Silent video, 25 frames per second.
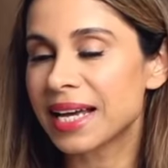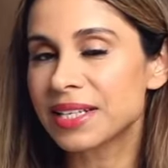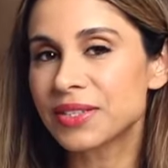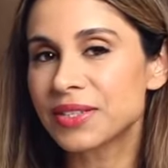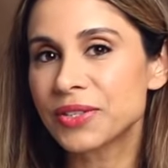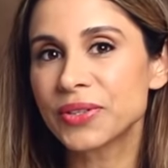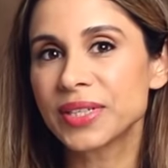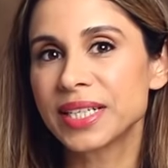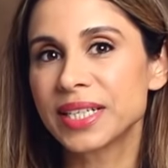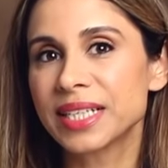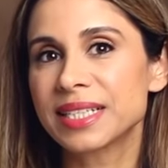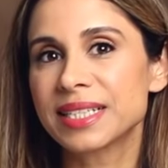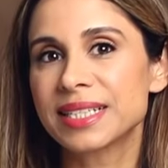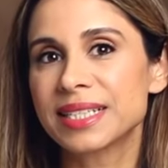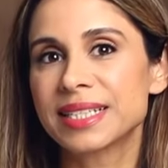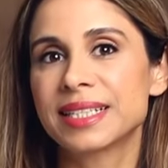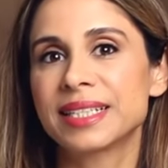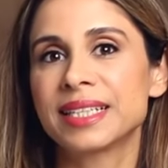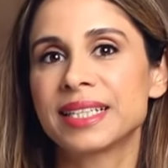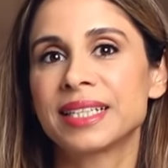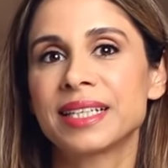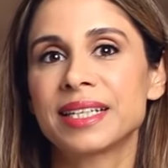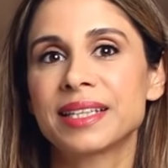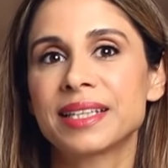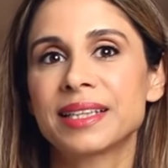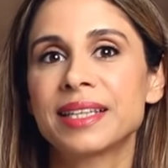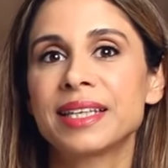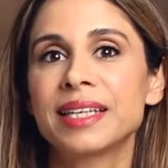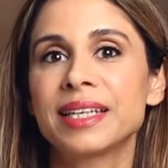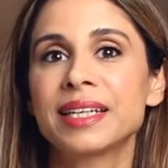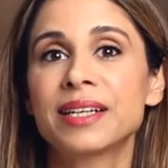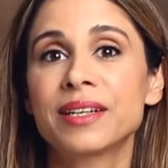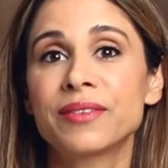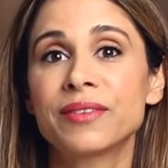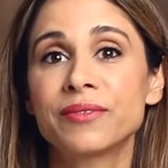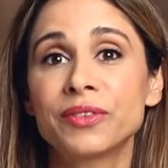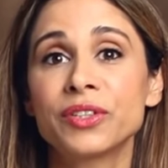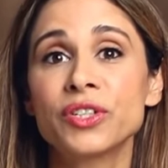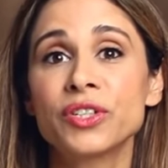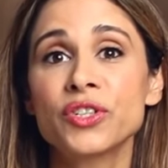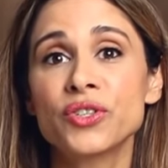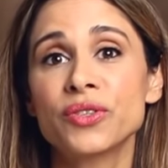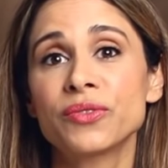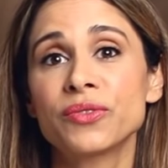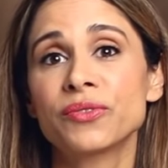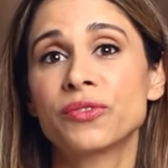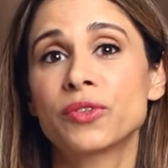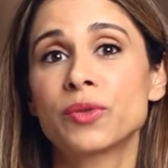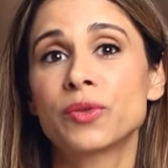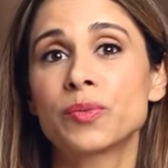As you can see, the
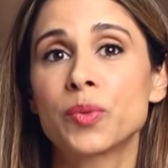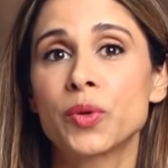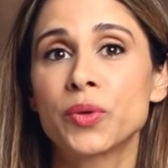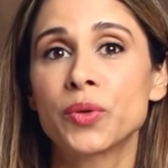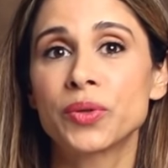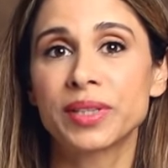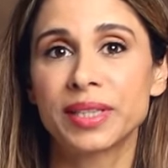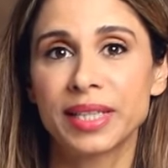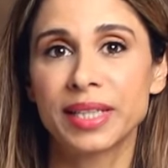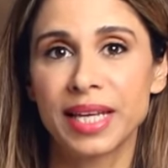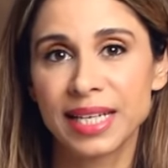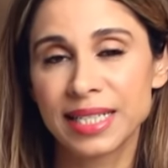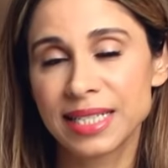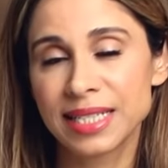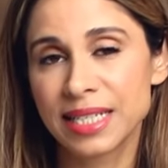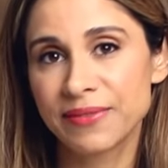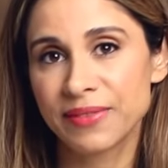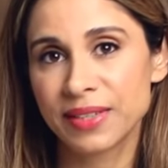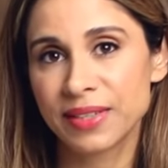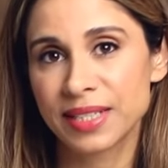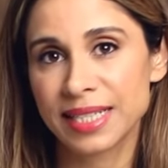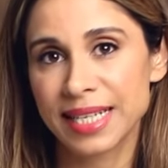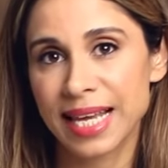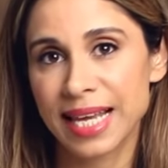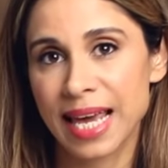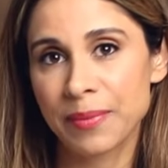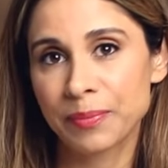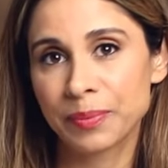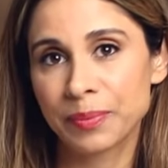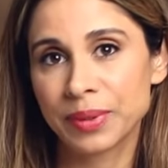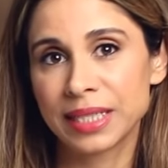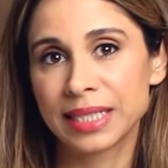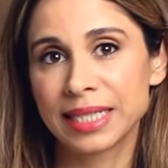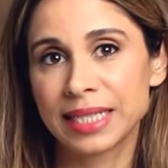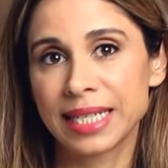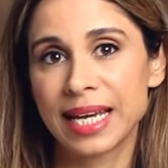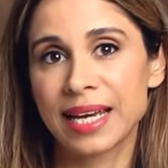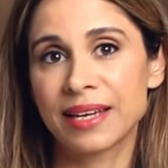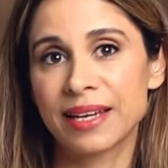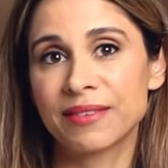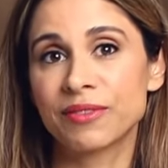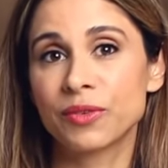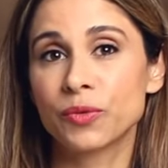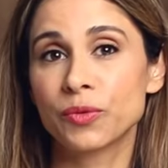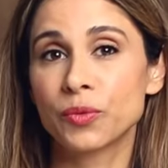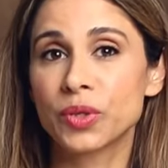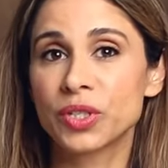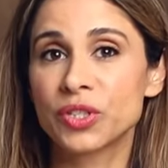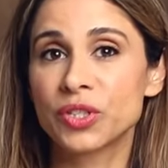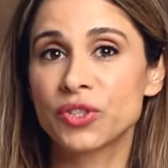conversion for both native and scanned PDF
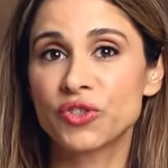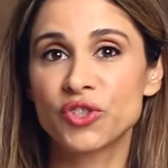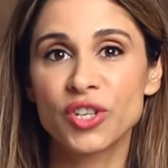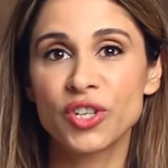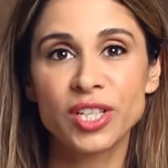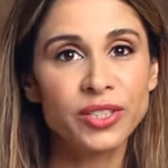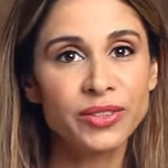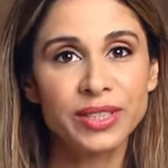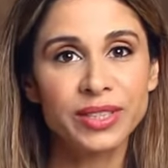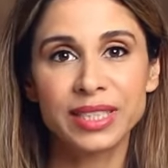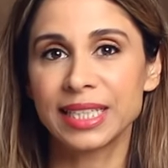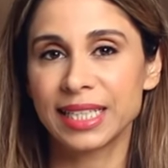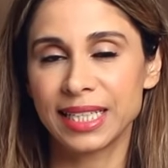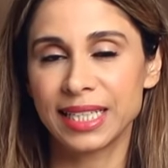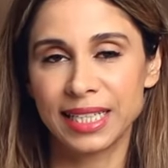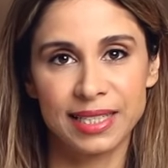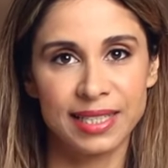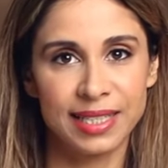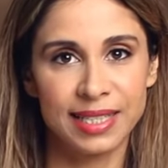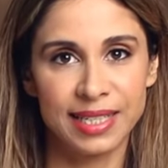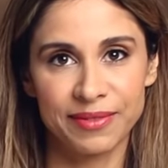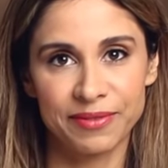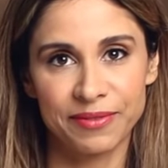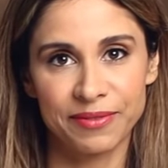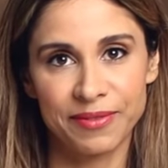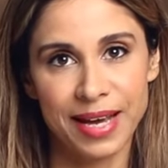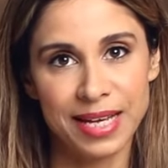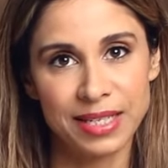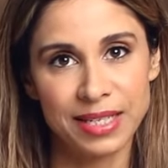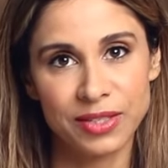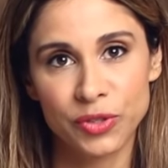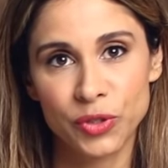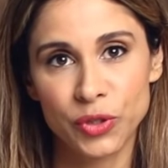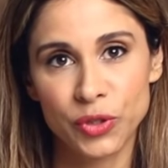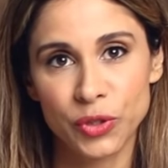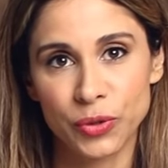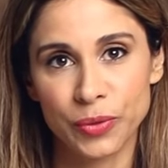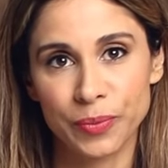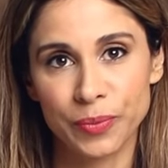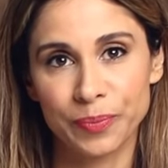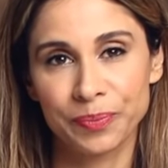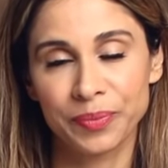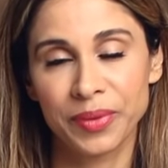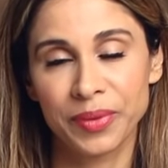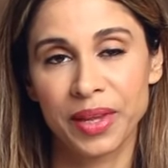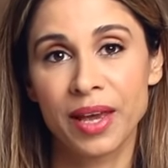was generally easy and fast too.